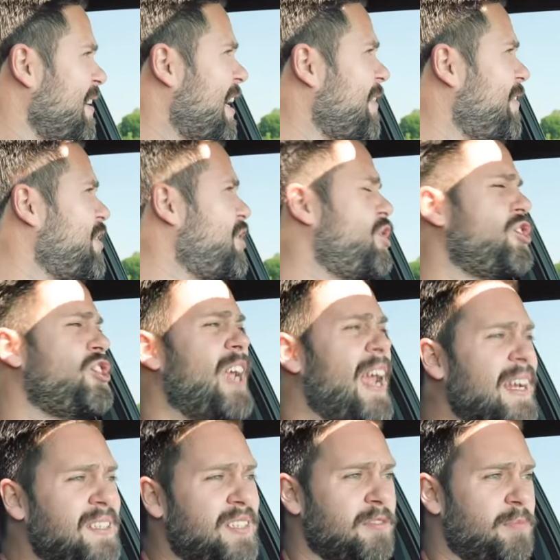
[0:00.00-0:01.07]
I don't have a
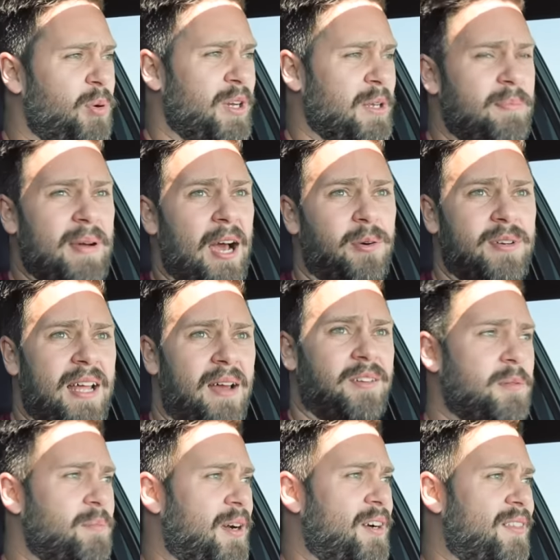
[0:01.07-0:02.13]
chance of putting power
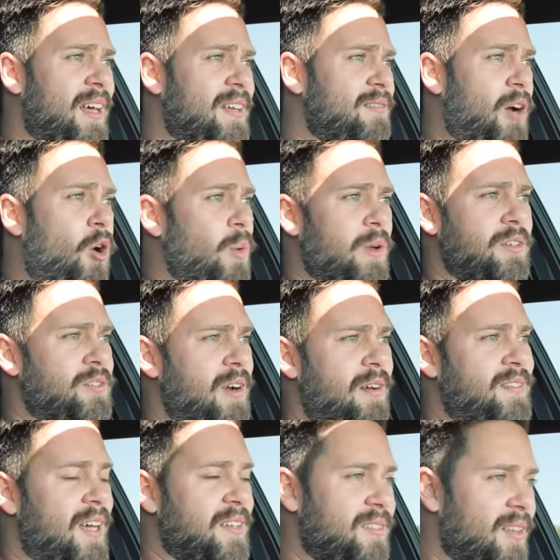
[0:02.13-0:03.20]
down compared to that all-wheel
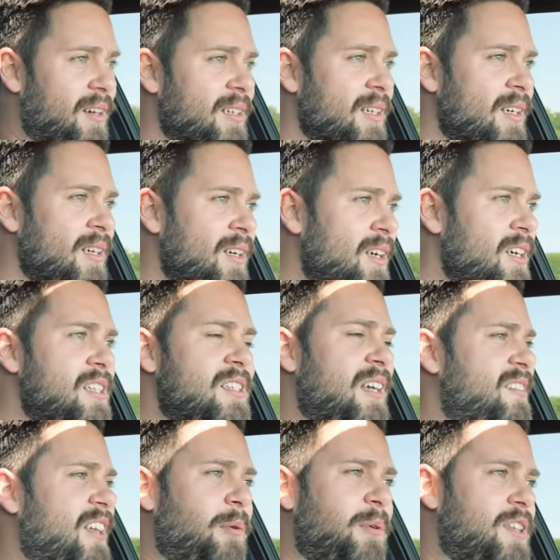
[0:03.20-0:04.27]
drive Tesla. So
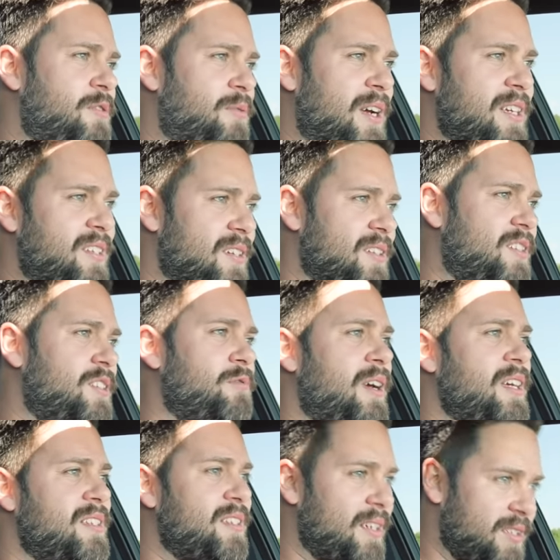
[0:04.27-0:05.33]
that's not where this race is. This
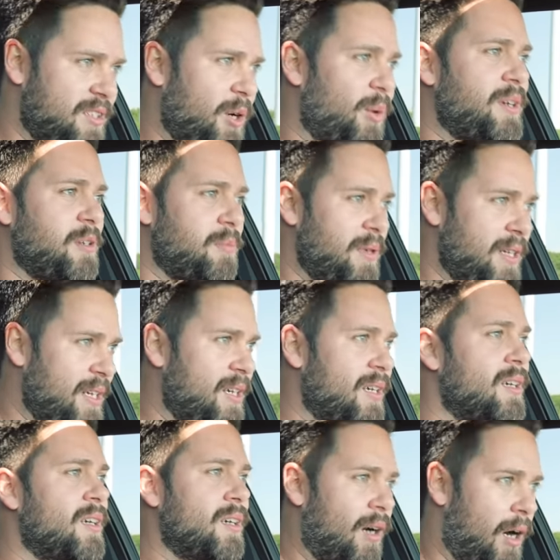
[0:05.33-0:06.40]
race is going to be
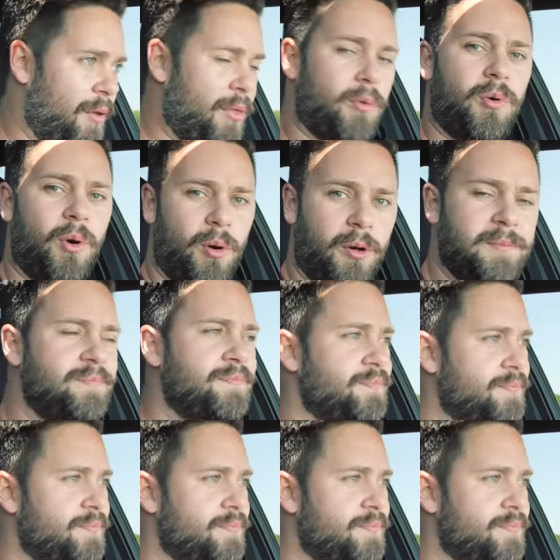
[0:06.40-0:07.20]
on the roll.